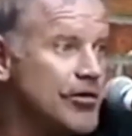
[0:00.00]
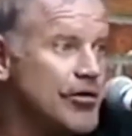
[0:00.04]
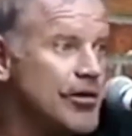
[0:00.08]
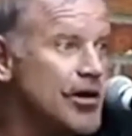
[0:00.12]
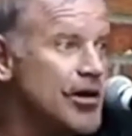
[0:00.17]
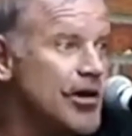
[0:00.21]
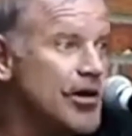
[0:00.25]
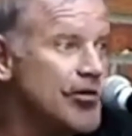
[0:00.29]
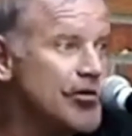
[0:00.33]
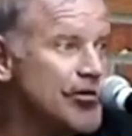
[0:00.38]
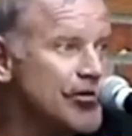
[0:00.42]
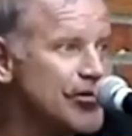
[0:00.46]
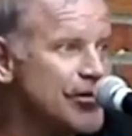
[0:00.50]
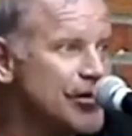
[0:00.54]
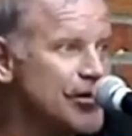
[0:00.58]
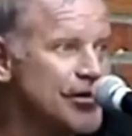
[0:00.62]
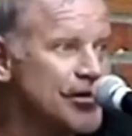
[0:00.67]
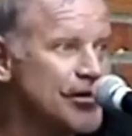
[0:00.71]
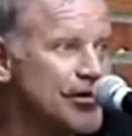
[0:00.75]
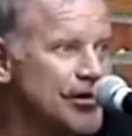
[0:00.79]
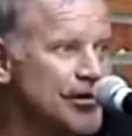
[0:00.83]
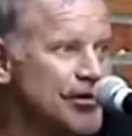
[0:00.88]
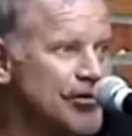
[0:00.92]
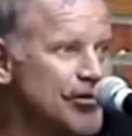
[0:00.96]

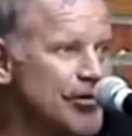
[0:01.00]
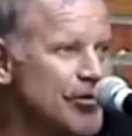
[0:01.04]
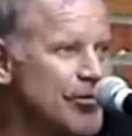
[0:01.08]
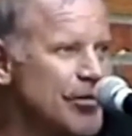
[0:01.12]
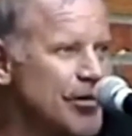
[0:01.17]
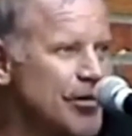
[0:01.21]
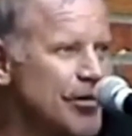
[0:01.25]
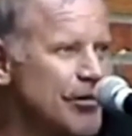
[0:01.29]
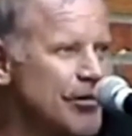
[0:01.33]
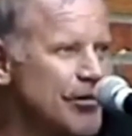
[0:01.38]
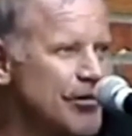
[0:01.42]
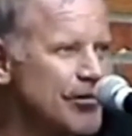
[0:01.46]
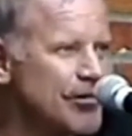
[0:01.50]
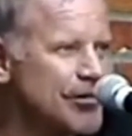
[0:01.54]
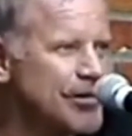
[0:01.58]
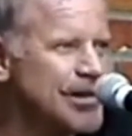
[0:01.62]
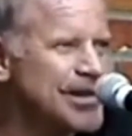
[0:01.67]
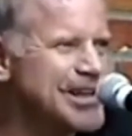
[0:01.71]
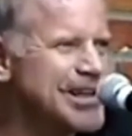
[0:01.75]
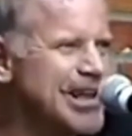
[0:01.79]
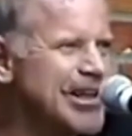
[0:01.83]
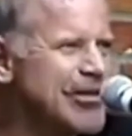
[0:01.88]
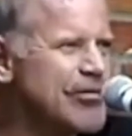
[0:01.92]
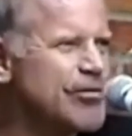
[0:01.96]

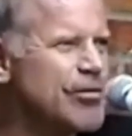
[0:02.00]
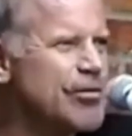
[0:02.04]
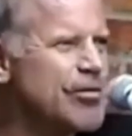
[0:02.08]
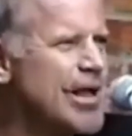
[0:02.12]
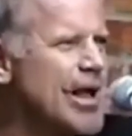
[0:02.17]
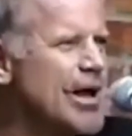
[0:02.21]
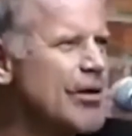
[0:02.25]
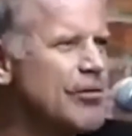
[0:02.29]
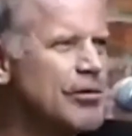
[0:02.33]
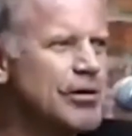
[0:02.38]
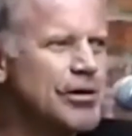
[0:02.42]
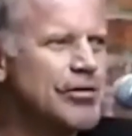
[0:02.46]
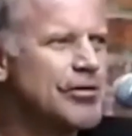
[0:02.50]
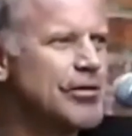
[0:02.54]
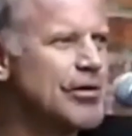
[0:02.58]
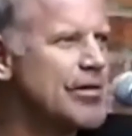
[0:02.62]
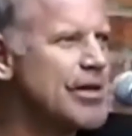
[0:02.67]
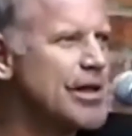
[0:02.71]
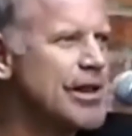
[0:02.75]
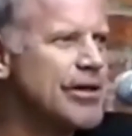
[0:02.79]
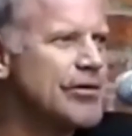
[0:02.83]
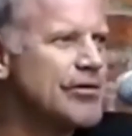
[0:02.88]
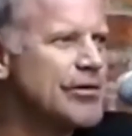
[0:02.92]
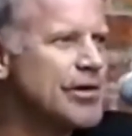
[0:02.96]
to test for that one and
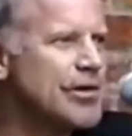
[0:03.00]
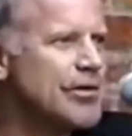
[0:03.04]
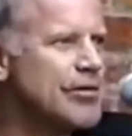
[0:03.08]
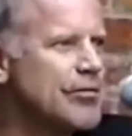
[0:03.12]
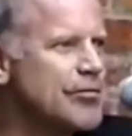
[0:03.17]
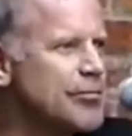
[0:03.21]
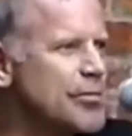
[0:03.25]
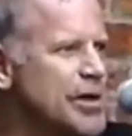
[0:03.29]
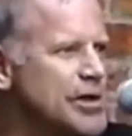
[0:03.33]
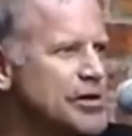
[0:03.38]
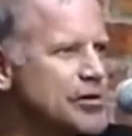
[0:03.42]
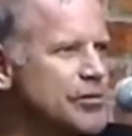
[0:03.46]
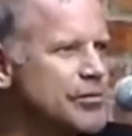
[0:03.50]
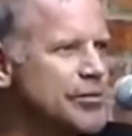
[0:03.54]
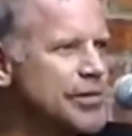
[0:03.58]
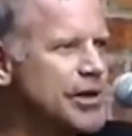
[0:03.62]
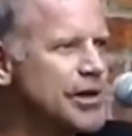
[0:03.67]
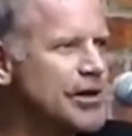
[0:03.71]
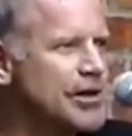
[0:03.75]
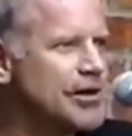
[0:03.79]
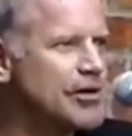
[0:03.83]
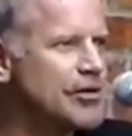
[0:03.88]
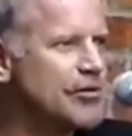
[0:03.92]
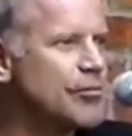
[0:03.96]
say that has any special
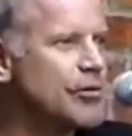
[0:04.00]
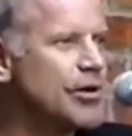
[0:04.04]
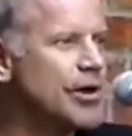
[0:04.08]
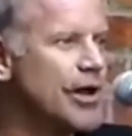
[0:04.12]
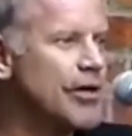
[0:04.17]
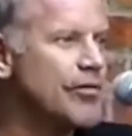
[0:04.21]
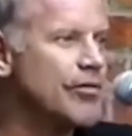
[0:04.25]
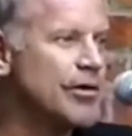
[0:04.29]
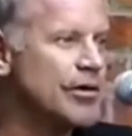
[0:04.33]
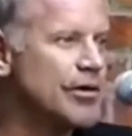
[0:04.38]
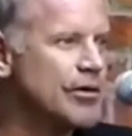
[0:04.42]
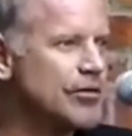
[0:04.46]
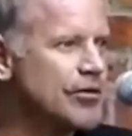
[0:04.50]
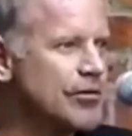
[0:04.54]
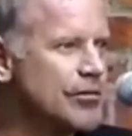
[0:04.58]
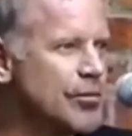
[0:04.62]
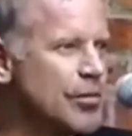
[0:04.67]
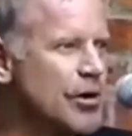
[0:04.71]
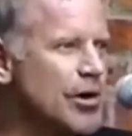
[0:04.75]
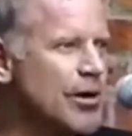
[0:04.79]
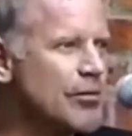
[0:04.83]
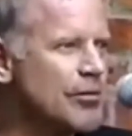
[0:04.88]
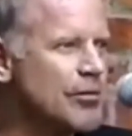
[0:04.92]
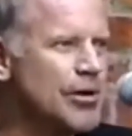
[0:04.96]
meaning is what I think is
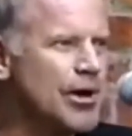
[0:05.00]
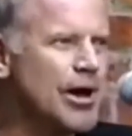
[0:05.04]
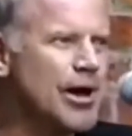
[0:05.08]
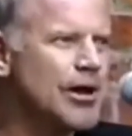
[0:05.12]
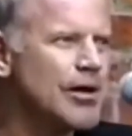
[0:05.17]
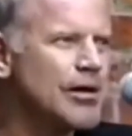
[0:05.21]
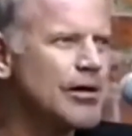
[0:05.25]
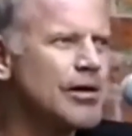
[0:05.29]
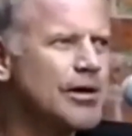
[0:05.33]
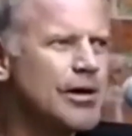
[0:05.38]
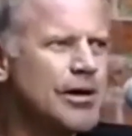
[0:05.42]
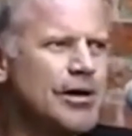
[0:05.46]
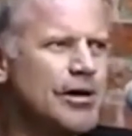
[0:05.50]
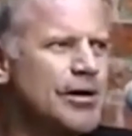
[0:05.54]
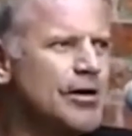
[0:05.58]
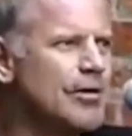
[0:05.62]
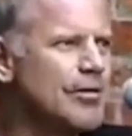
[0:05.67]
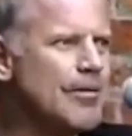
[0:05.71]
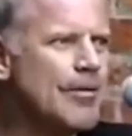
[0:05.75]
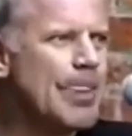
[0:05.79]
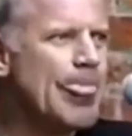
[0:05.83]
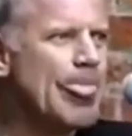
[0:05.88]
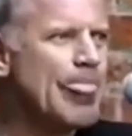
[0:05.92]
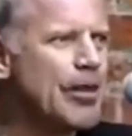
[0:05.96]
the problem. Not
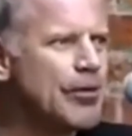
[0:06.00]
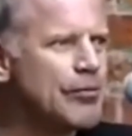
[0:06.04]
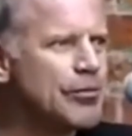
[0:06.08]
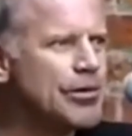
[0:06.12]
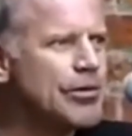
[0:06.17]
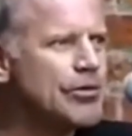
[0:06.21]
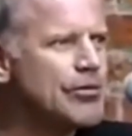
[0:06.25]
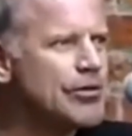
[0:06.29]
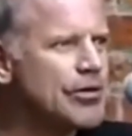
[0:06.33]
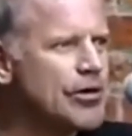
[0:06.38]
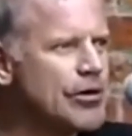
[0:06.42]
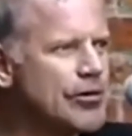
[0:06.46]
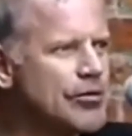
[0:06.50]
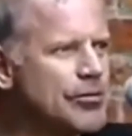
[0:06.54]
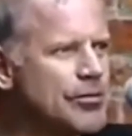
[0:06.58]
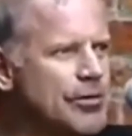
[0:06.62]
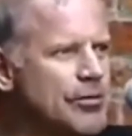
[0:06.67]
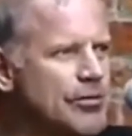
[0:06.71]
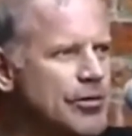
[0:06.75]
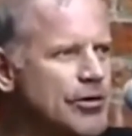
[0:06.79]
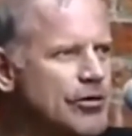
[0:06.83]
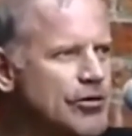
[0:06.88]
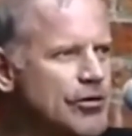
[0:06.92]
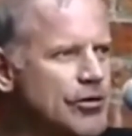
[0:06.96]
that PCR has
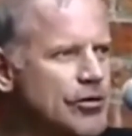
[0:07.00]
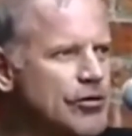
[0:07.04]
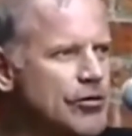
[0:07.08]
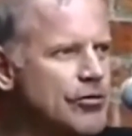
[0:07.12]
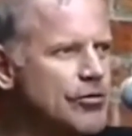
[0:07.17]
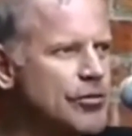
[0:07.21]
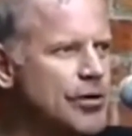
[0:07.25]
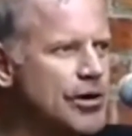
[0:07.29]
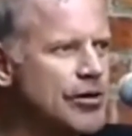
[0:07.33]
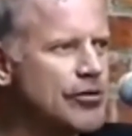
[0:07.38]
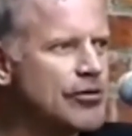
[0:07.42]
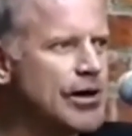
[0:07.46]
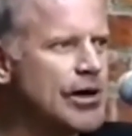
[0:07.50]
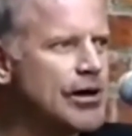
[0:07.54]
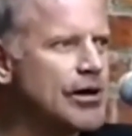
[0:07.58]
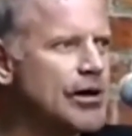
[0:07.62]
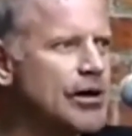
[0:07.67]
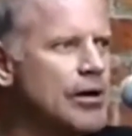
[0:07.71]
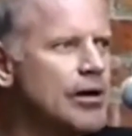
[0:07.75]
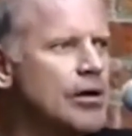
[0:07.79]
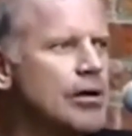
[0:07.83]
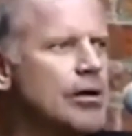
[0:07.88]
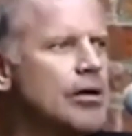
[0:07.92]
been misused. It's like